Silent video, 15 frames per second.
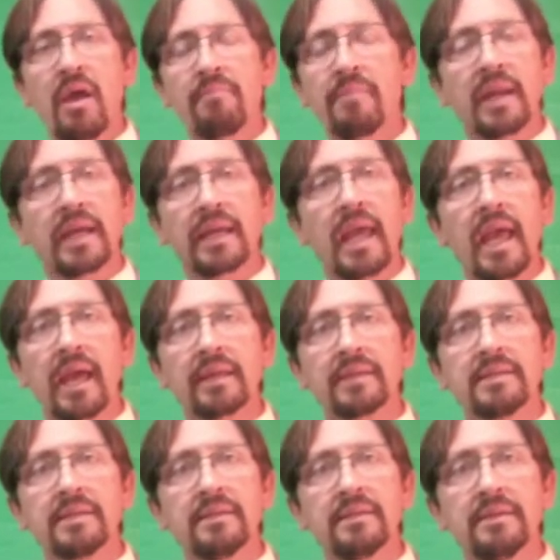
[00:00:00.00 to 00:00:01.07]
But I
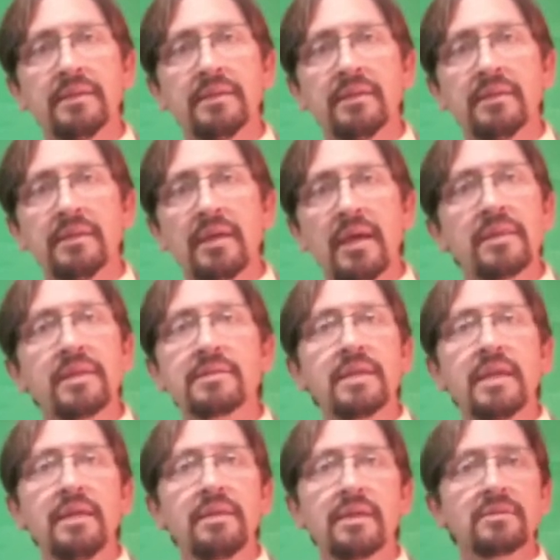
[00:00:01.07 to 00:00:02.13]
can't. This
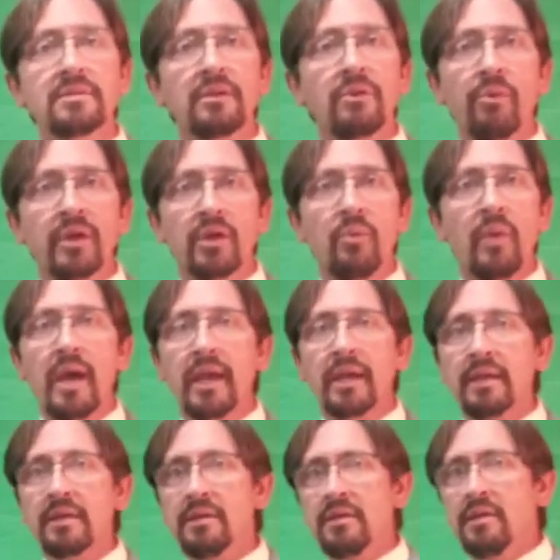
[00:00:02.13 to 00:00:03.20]
heat isn't going
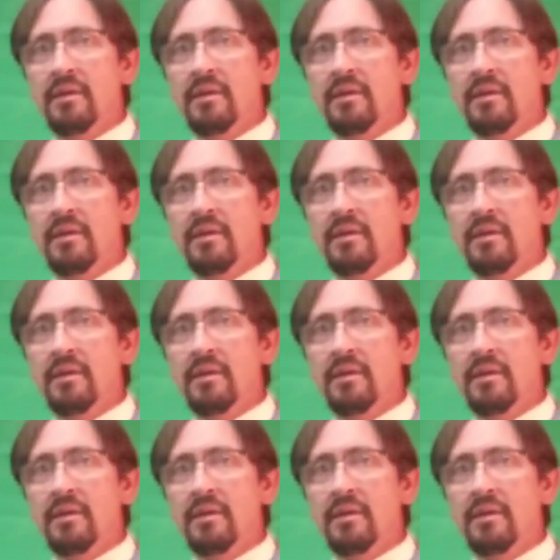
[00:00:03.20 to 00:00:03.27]
away.